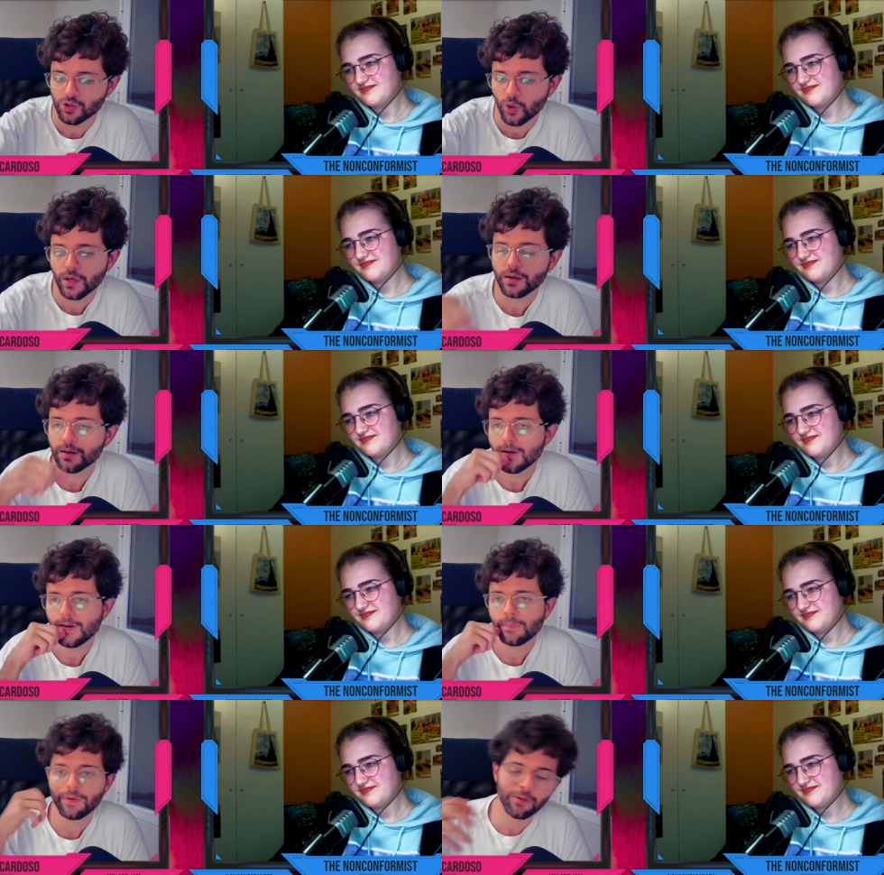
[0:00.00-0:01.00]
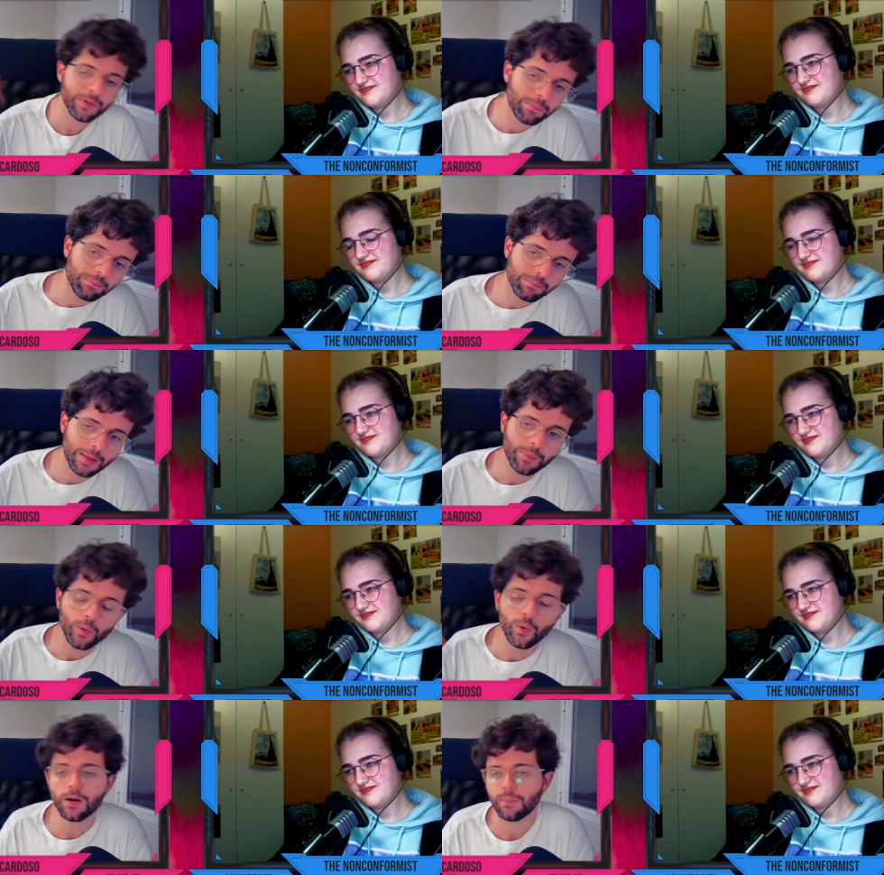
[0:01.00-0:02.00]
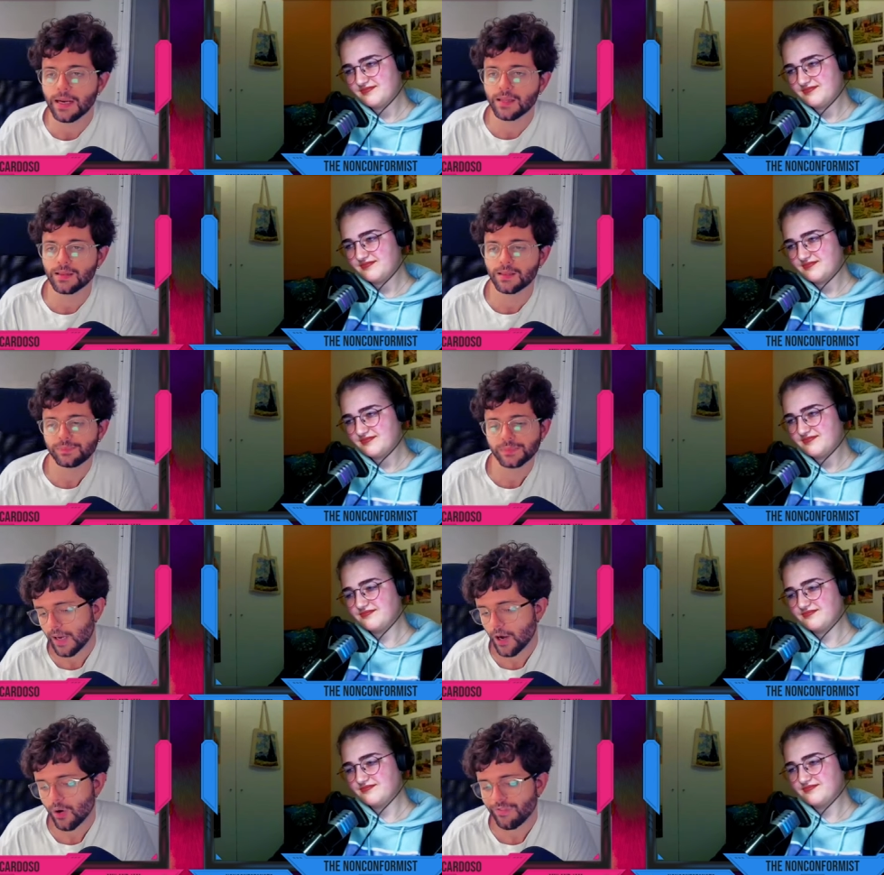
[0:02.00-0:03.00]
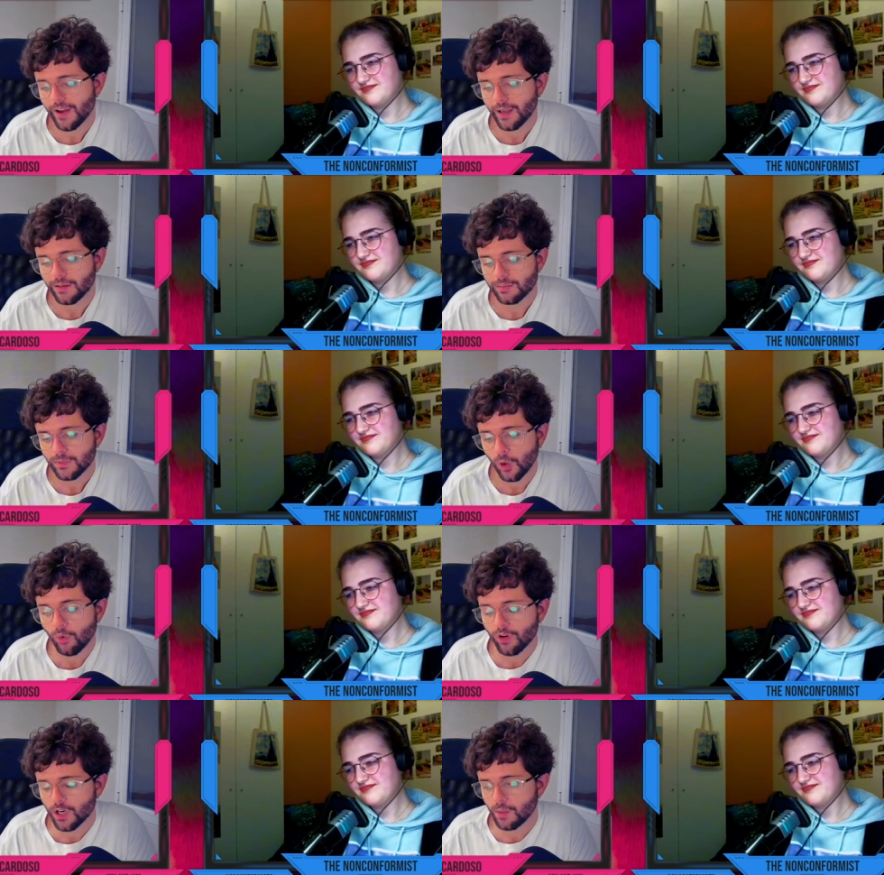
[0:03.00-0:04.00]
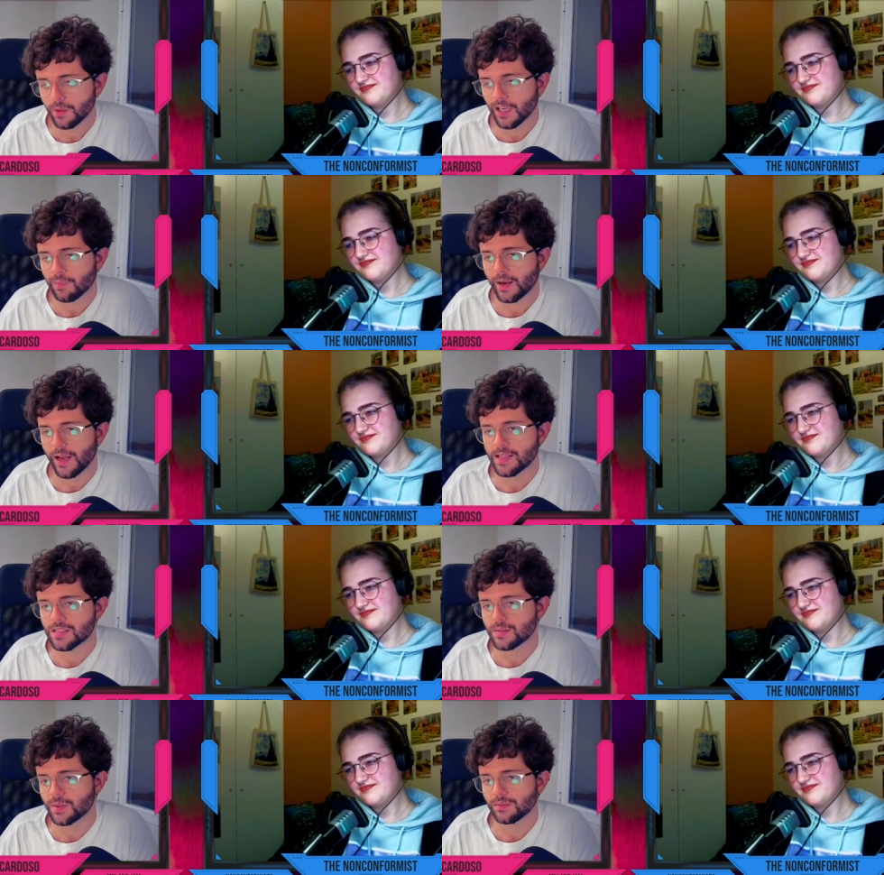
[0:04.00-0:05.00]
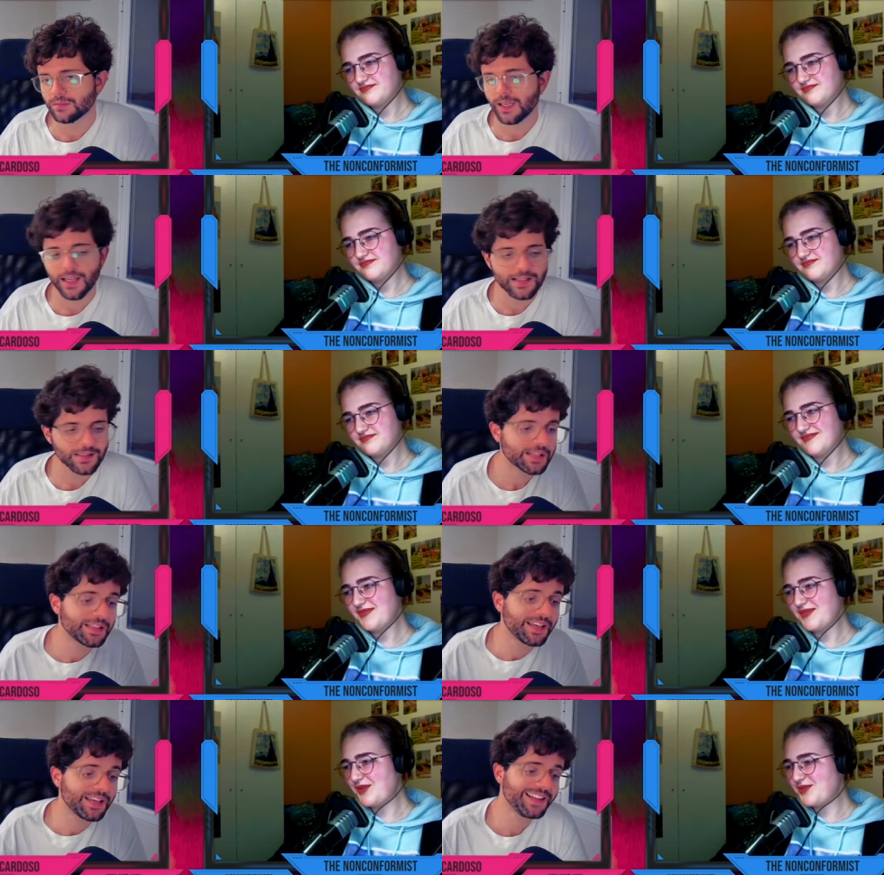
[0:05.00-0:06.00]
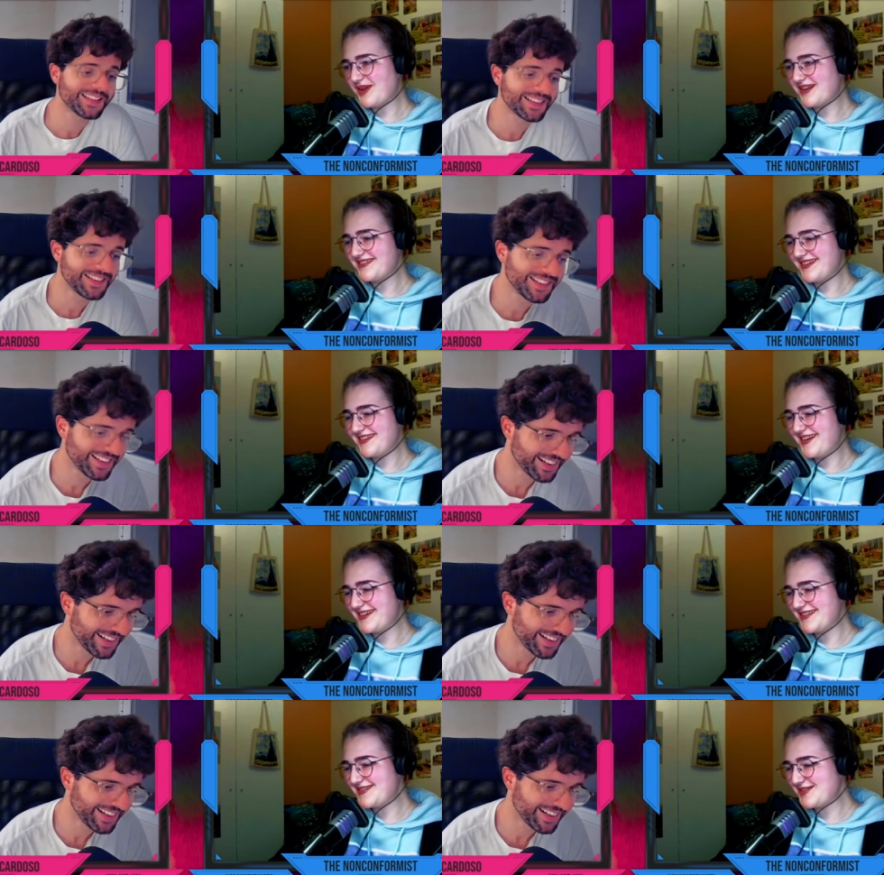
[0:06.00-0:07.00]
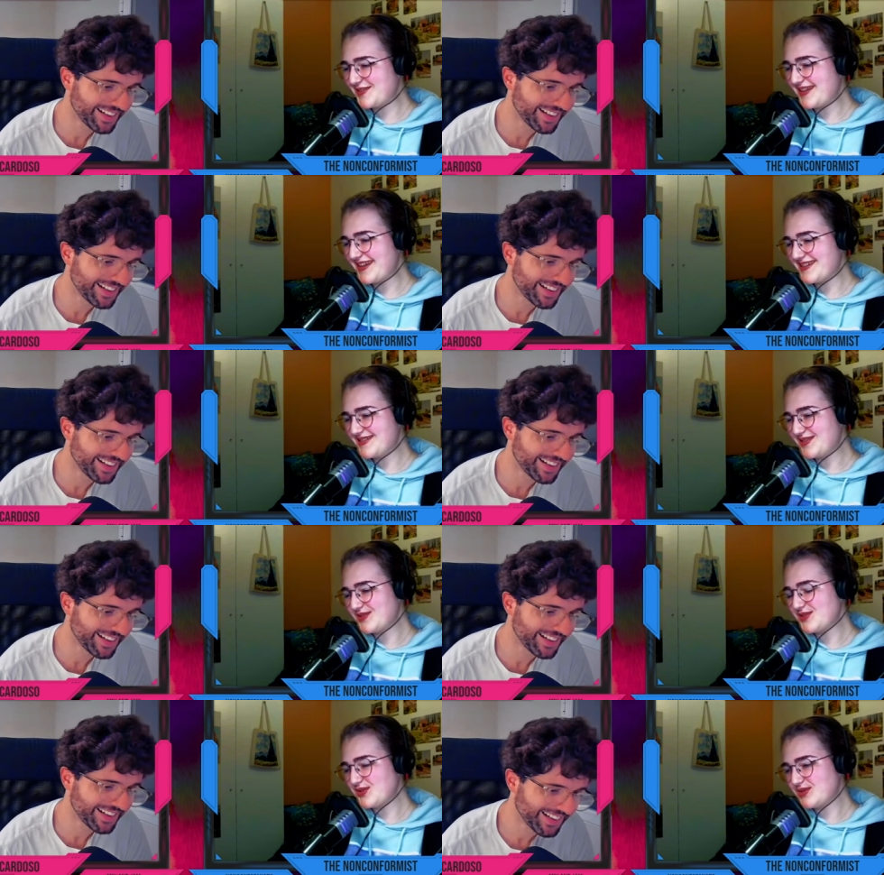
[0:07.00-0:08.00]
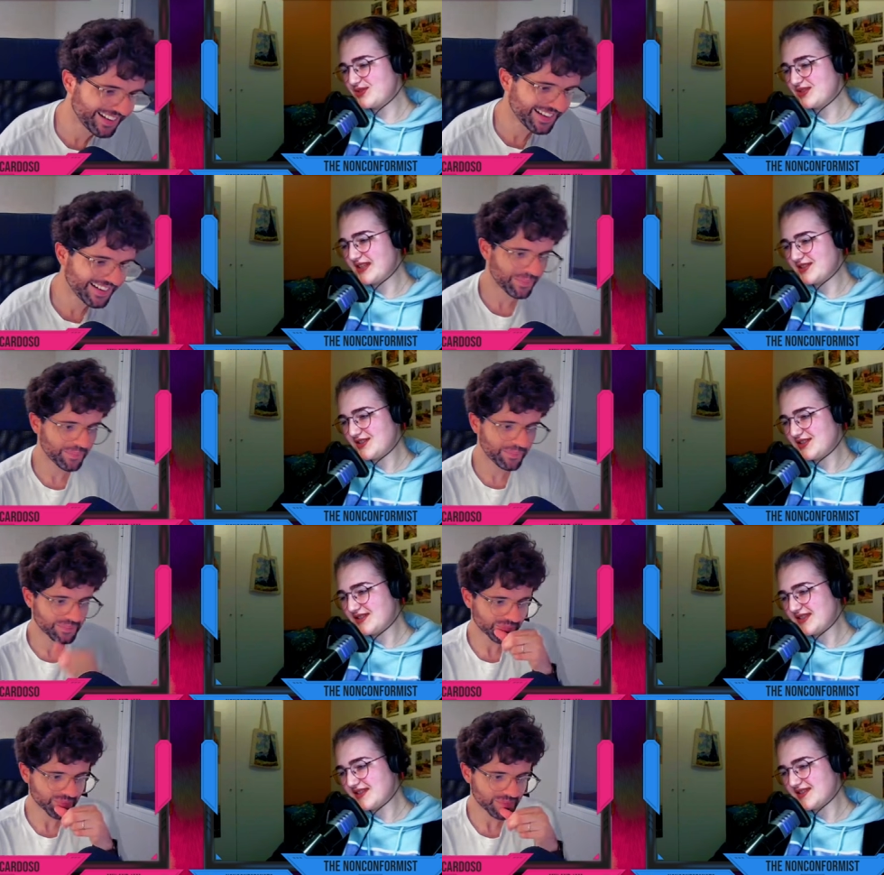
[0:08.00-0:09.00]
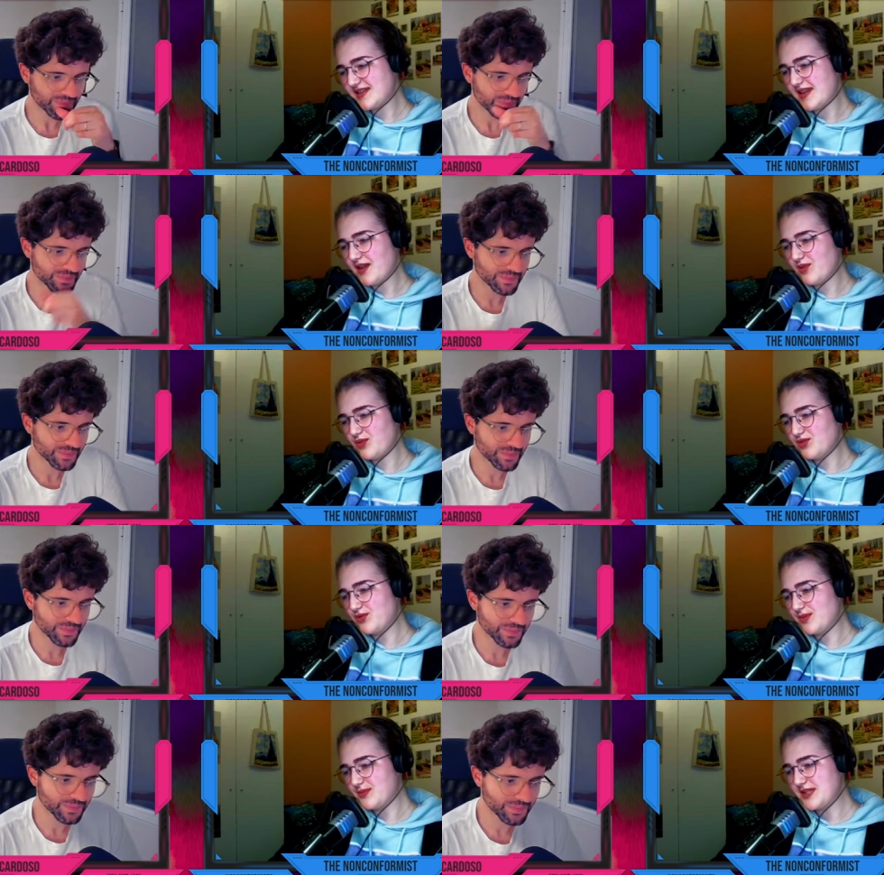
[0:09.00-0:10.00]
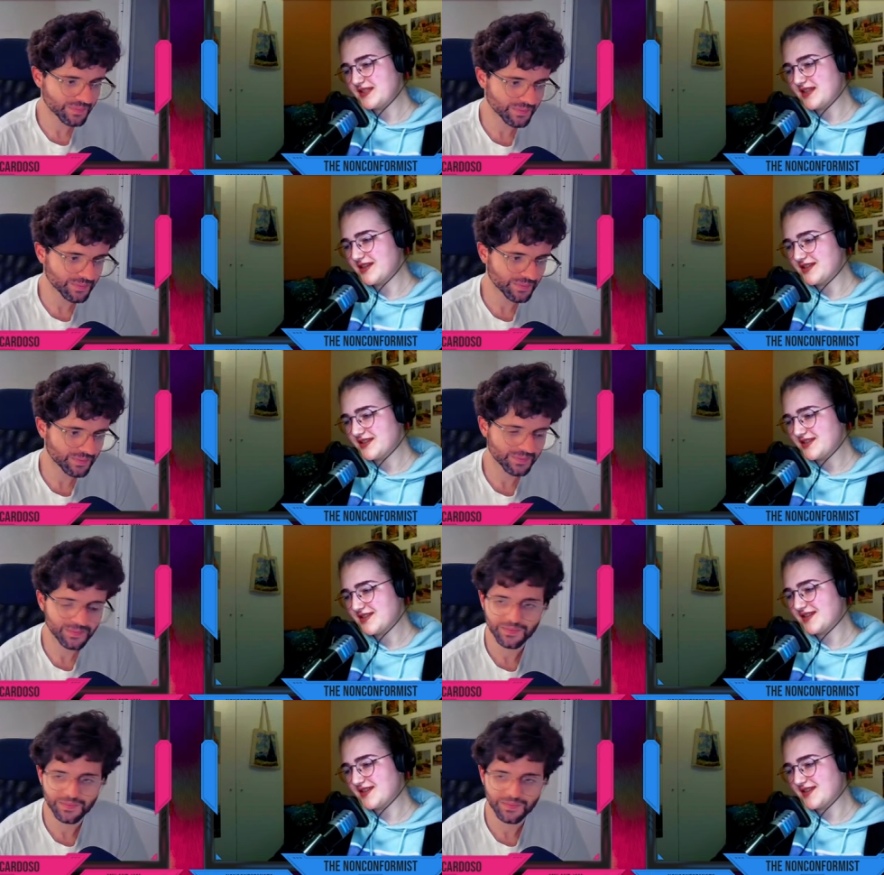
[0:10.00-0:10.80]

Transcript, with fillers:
Speaker 1: story but from the people who are making them. I don't know if I overcomplicated my answer, but I guess.
Speaker 2: No, I, I got it. It's okay. Also, just like JJ says, AI will not replace artists.